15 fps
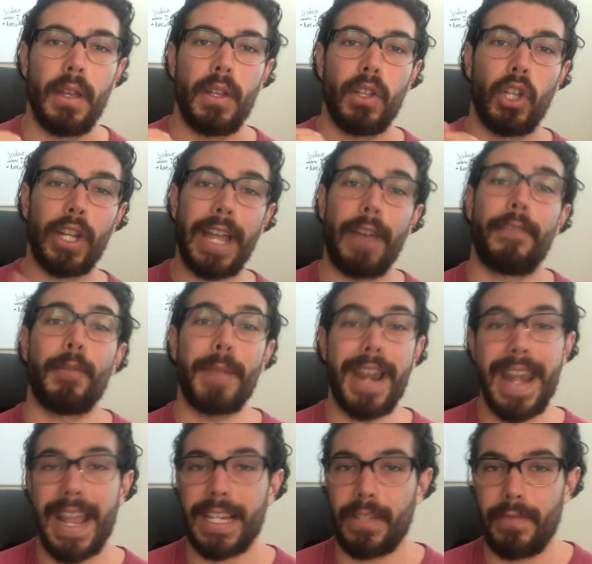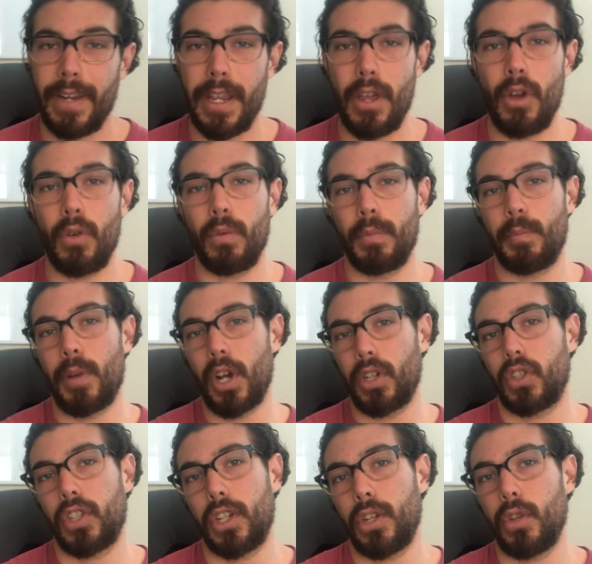Look out for my next video,
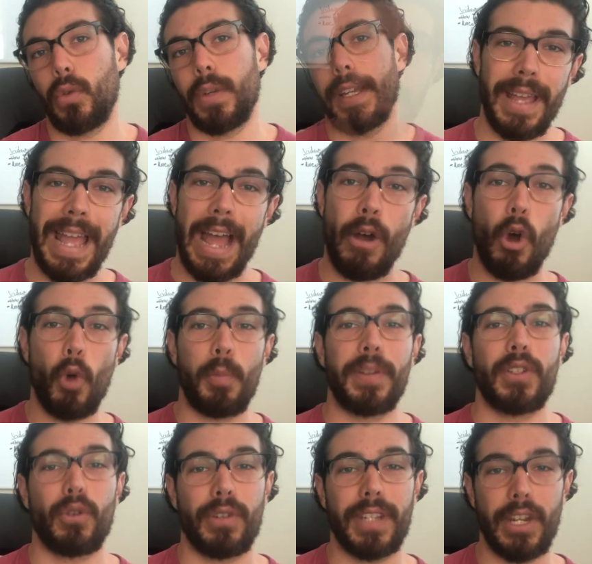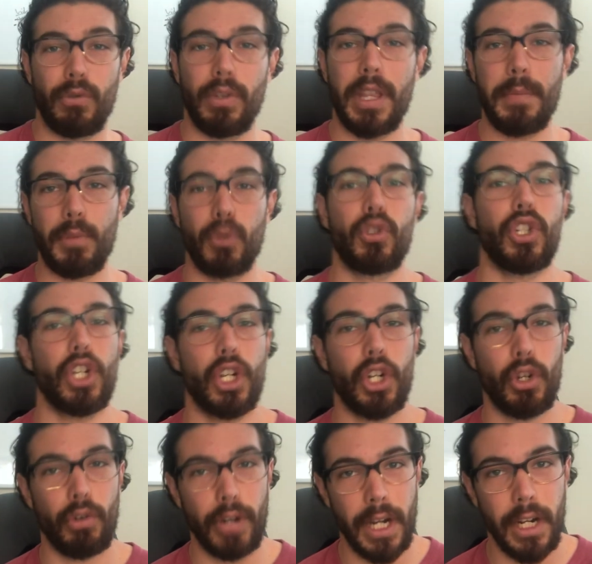part 2, how open source can really boost your
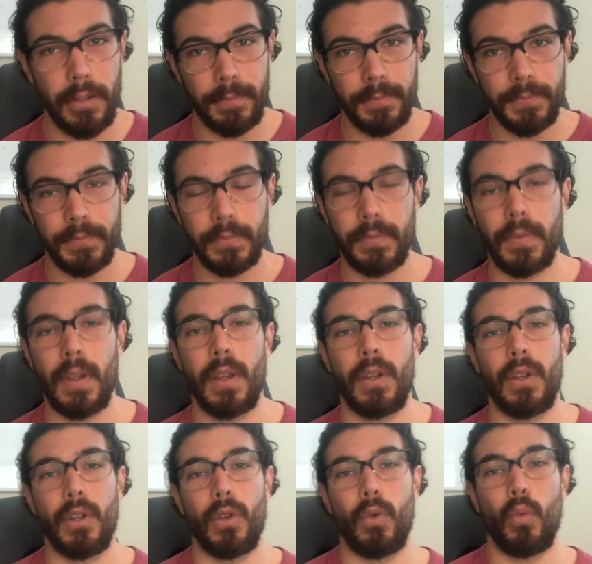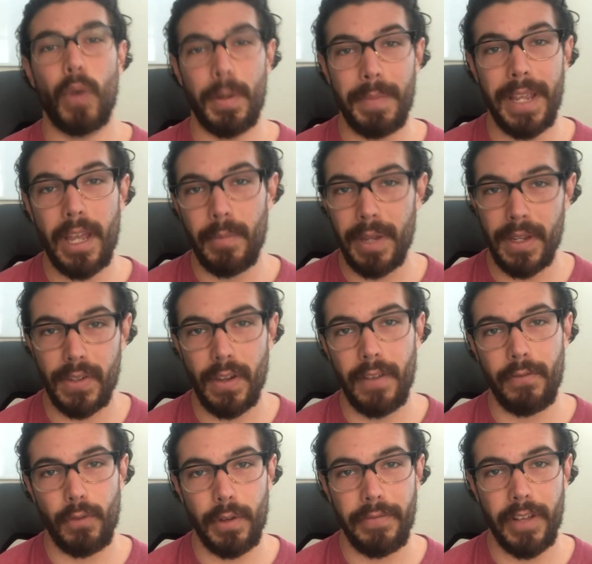career when becoming a
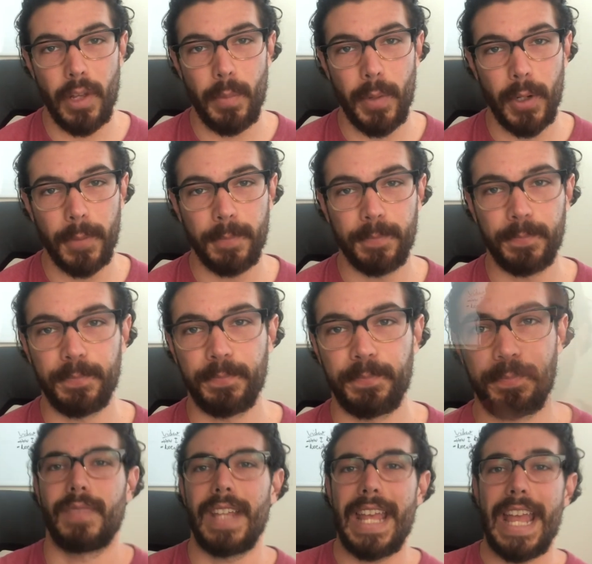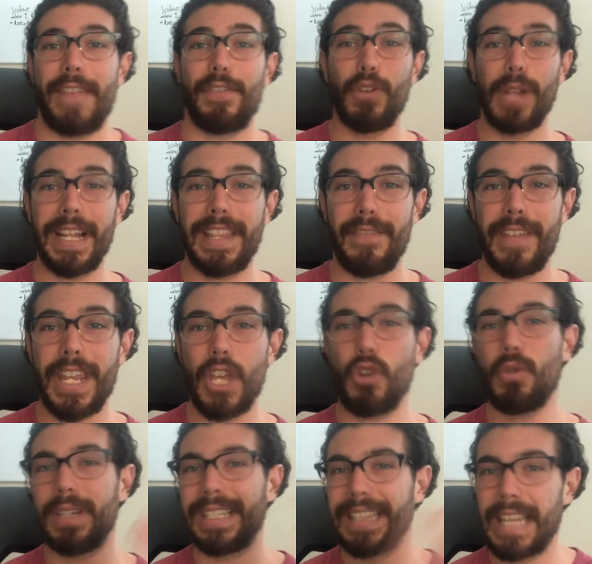software developer. If you liked the
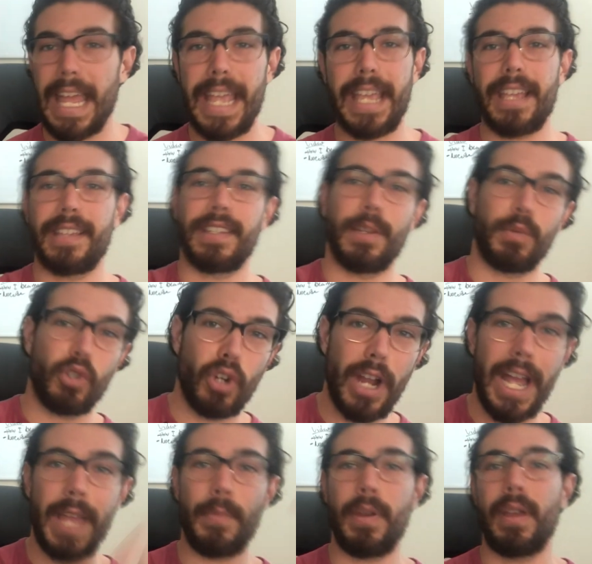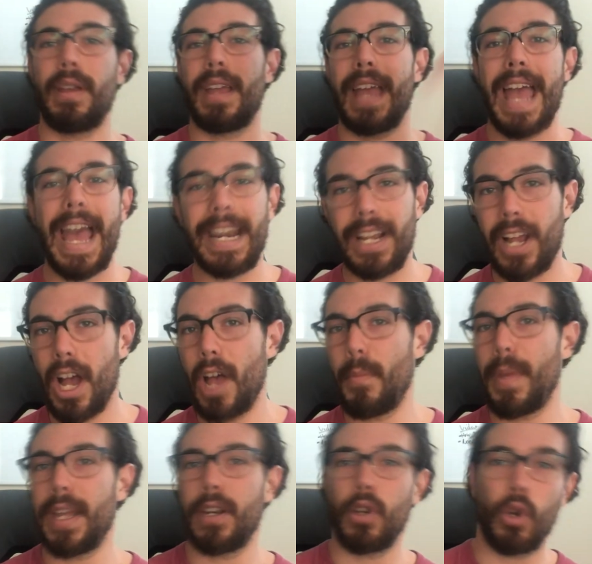video, like, subscribe, add a
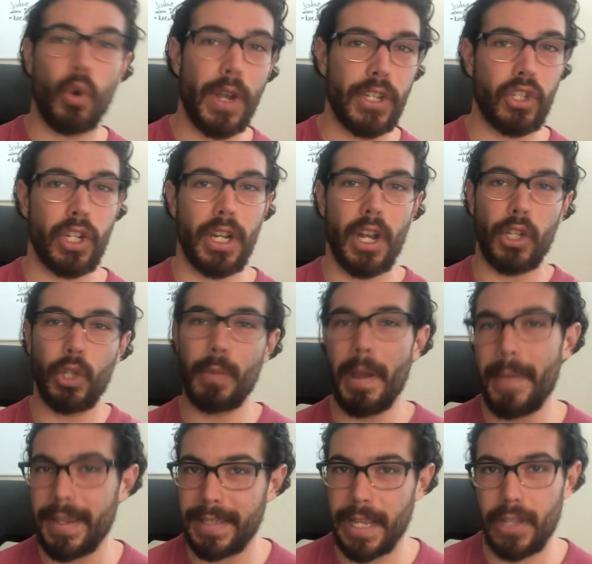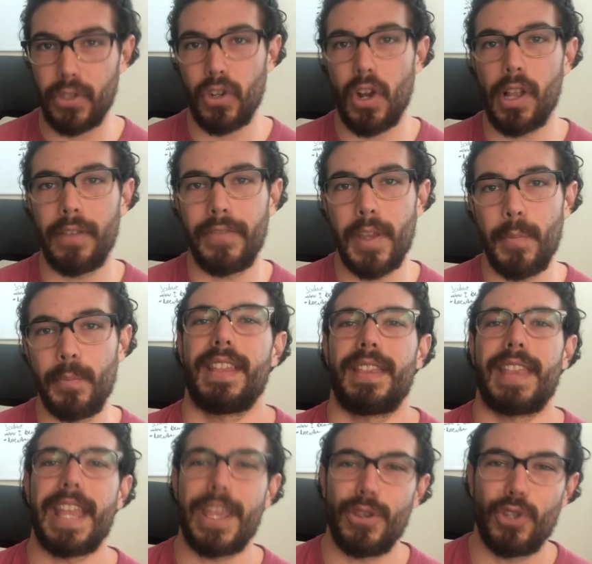comment, question. I'll do my best to answer all of them.
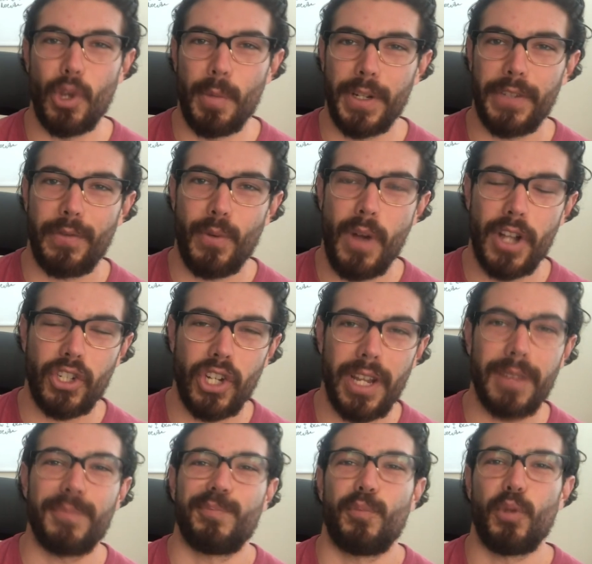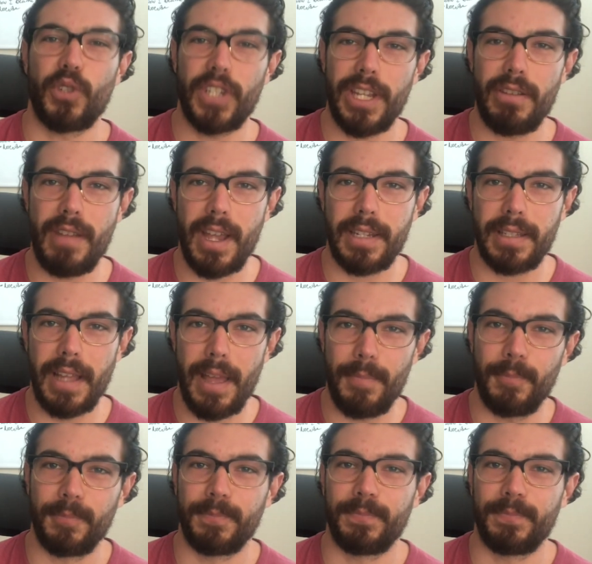Thank you so much for watching. We'll see you next time.